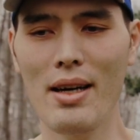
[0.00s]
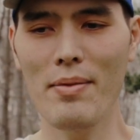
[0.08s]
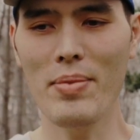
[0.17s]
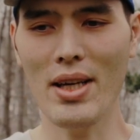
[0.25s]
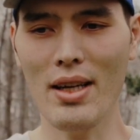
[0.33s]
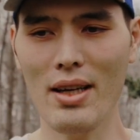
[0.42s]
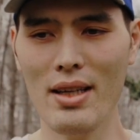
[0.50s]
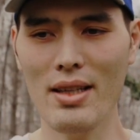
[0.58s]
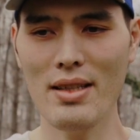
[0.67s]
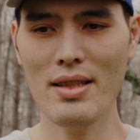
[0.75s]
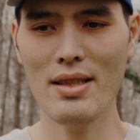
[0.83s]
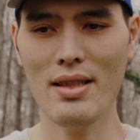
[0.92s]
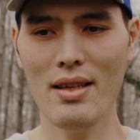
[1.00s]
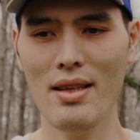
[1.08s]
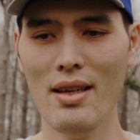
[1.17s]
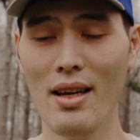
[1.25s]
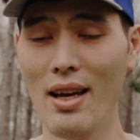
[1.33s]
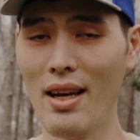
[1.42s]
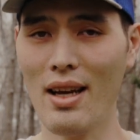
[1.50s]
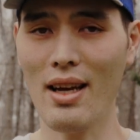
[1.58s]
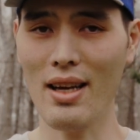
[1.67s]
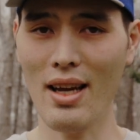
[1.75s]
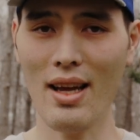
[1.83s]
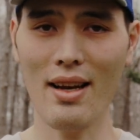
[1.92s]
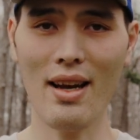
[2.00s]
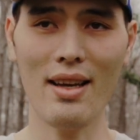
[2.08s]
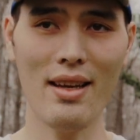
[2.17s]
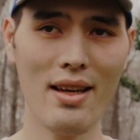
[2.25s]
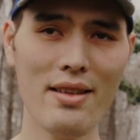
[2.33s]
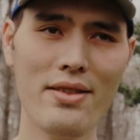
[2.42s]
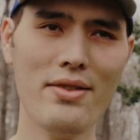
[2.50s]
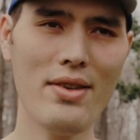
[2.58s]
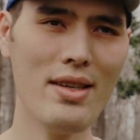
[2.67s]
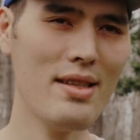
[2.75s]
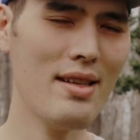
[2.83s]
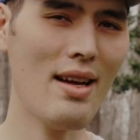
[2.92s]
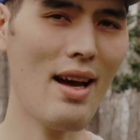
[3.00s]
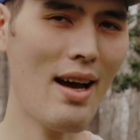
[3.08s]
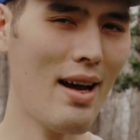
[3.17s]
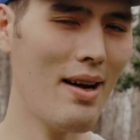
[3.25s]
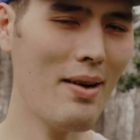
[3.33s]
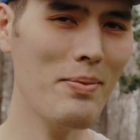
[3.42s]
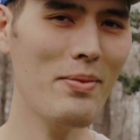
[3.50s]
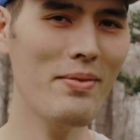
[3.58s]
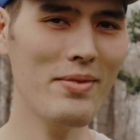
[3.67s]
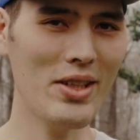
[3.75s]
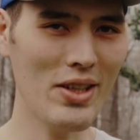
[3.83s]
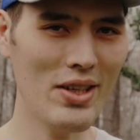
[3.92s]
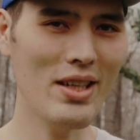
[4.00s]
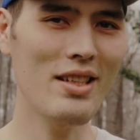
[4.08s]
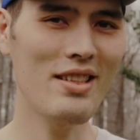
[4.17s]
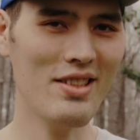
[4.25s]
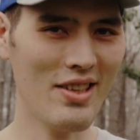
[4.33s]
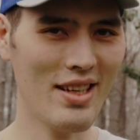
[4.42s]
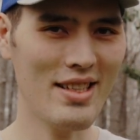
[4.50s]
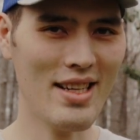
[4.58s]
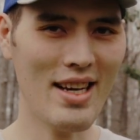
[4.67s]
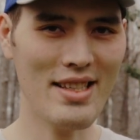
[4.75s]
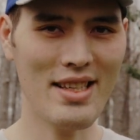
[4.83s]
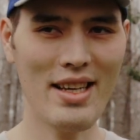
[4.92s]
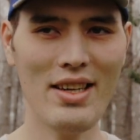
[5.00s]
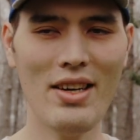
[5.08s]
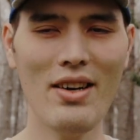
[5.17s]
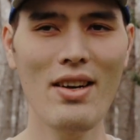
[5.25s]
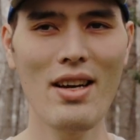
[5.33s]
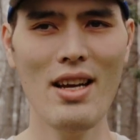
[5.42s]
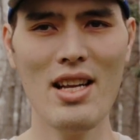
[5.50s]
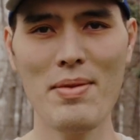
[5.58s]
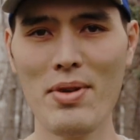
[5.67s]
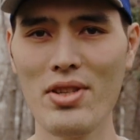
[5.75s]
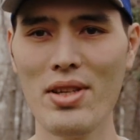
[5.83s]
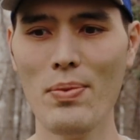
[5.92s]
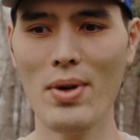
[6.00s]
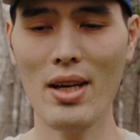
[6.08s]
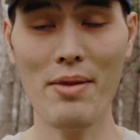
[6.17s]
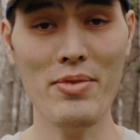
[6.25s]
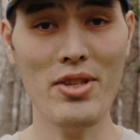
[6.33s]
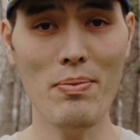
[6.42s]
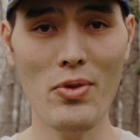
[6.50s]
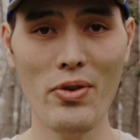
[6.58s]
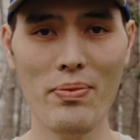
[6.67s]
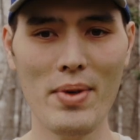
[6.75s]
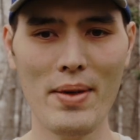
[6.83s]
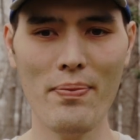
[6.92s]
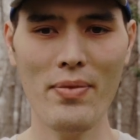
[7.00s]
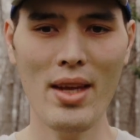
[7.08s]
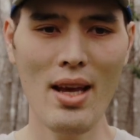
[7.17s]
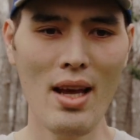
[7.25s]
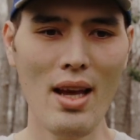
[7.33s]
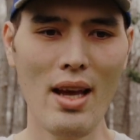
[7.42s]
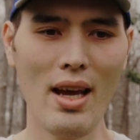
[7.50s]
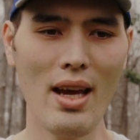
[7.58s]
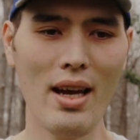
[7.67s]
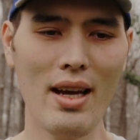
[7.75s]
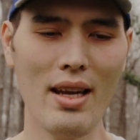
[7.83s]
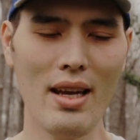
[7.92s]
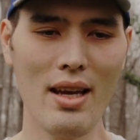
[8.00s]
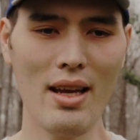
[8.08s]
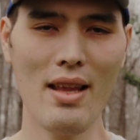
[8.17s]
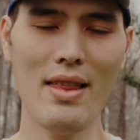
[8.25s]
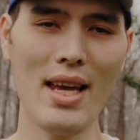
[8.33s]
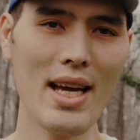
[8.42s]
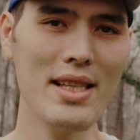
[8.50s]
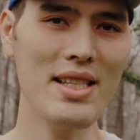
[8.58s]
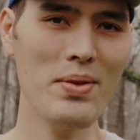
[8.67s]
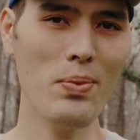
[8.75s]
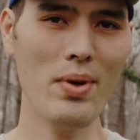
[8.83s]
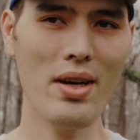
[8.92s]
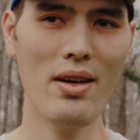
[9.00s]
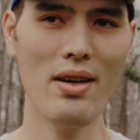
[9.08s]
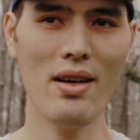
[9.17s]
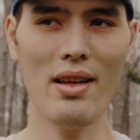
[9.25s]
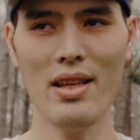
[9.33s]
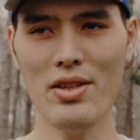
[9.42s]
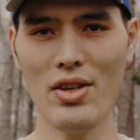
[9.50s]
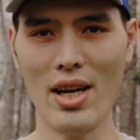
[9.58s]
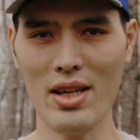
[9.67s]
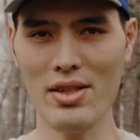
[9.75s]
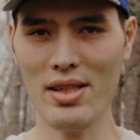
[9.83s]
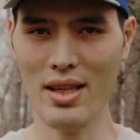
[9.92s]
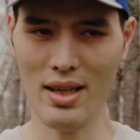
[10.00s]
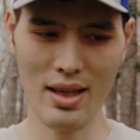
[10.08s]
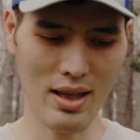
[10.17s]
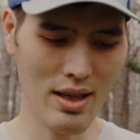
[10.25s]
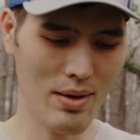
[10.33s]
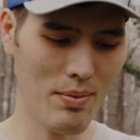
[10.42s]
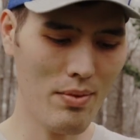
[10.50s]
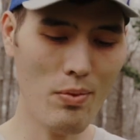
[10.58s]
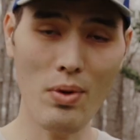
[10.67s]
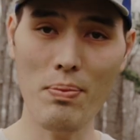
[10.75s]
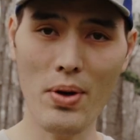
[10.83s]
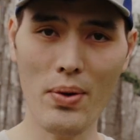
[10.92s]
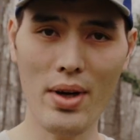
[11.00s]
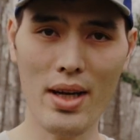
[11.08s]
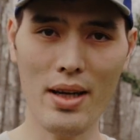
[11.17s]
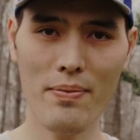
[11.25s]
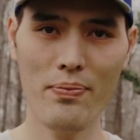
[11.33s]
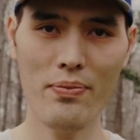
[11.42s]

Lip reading: because I can't stress how good turkeys' eyesight are, especially when it comes to movement. And that's where the challenge is going to come with bow hunting.